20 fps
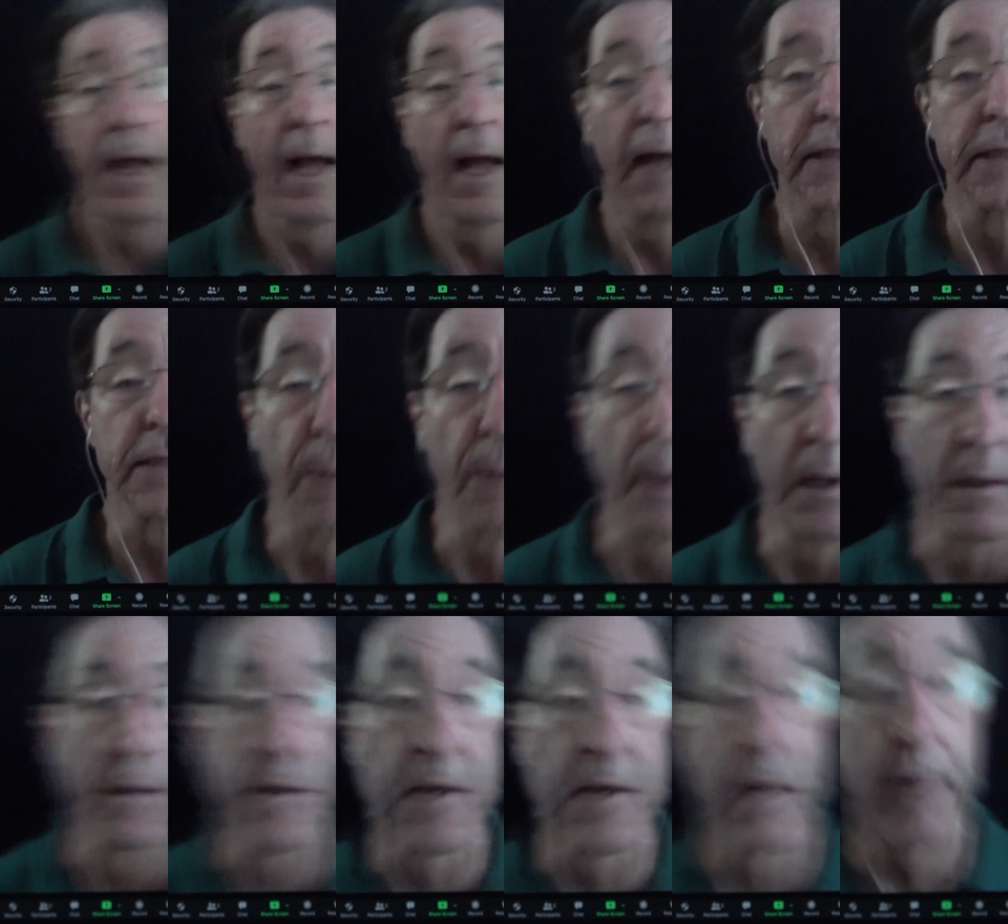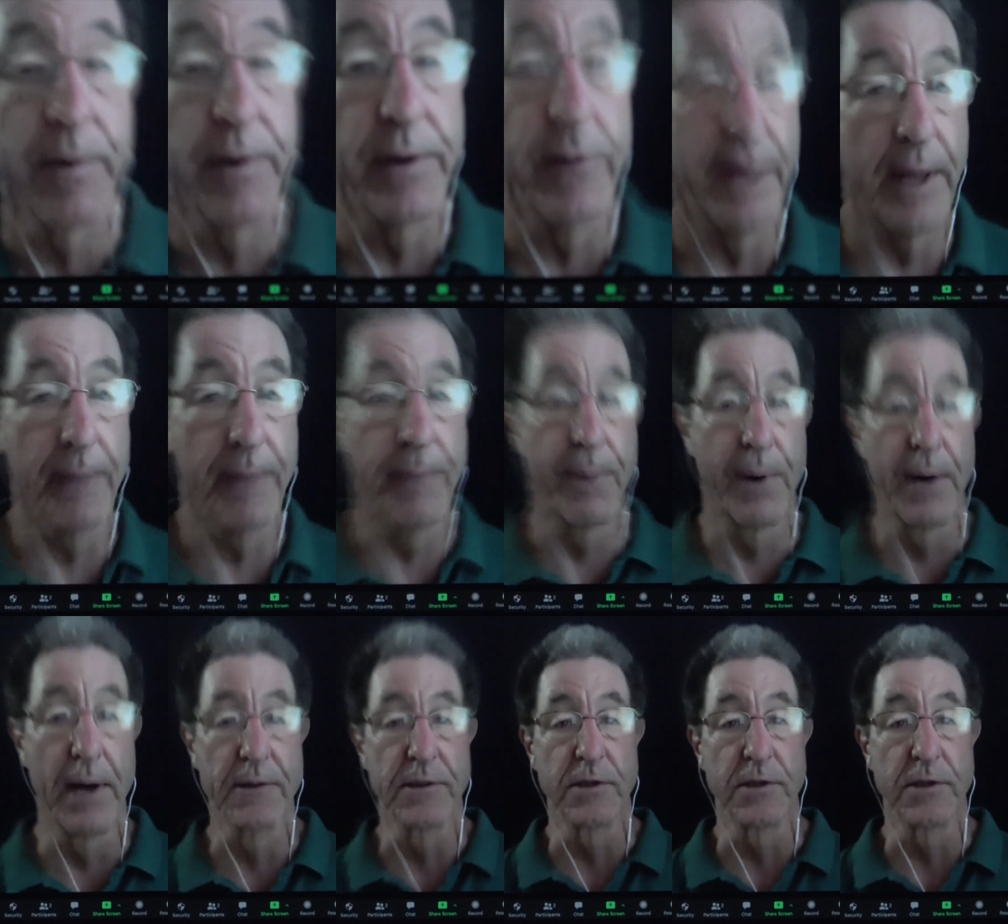as well as our internet
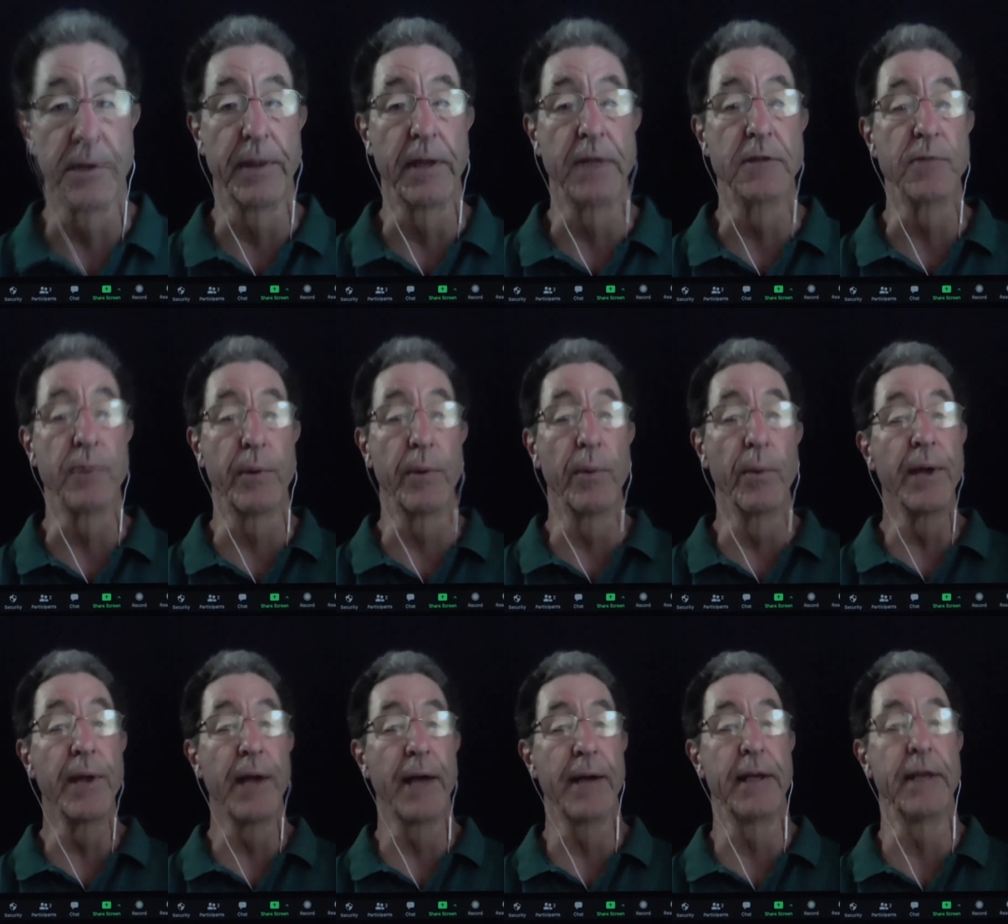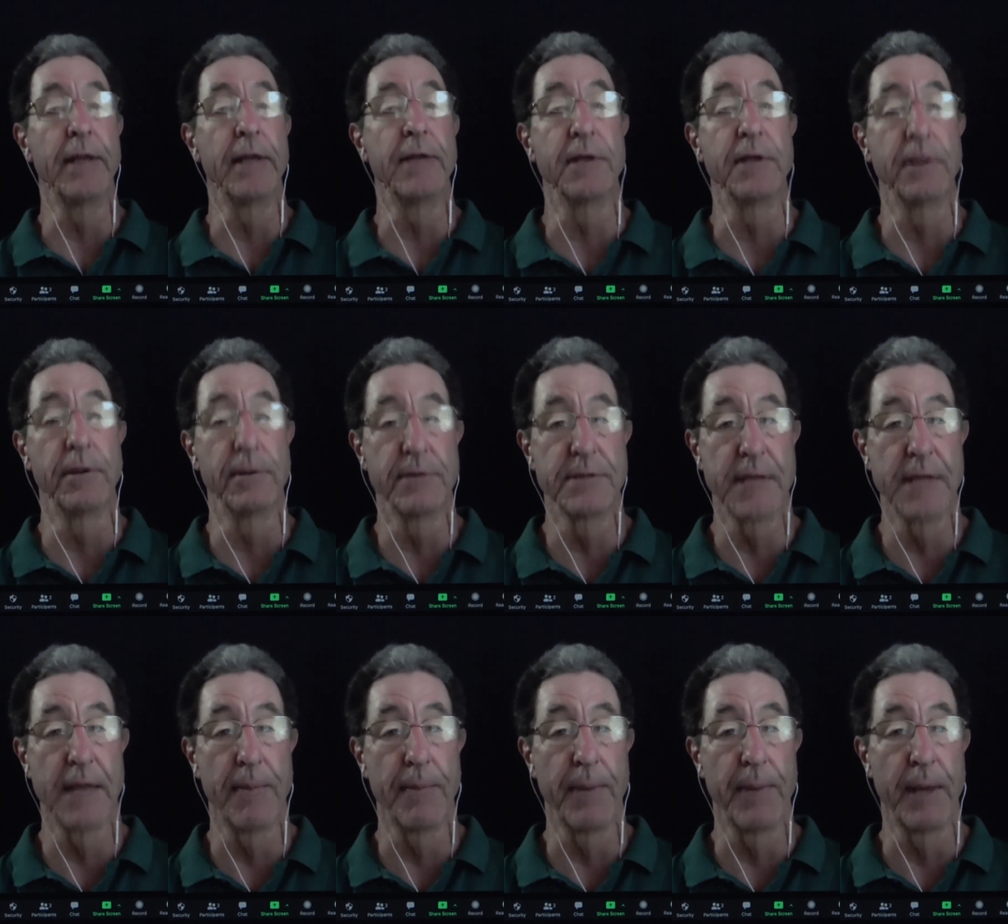browser, because we will not need to use
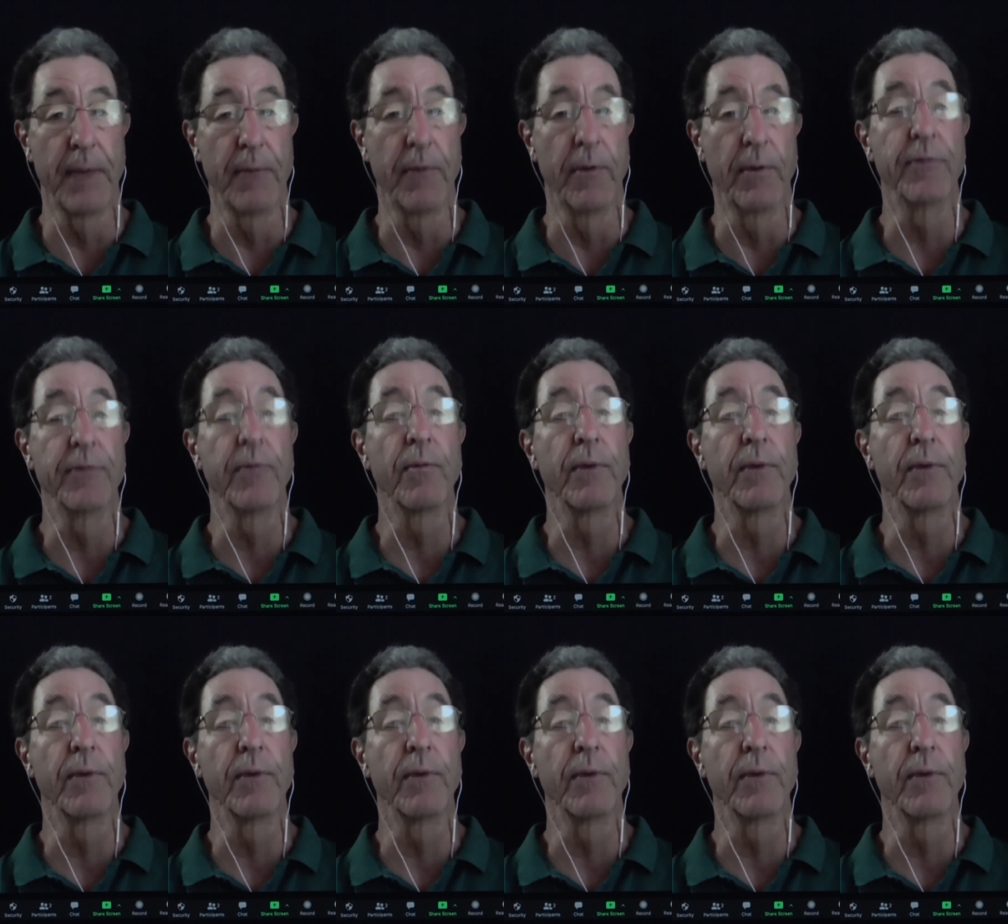that bandwidth.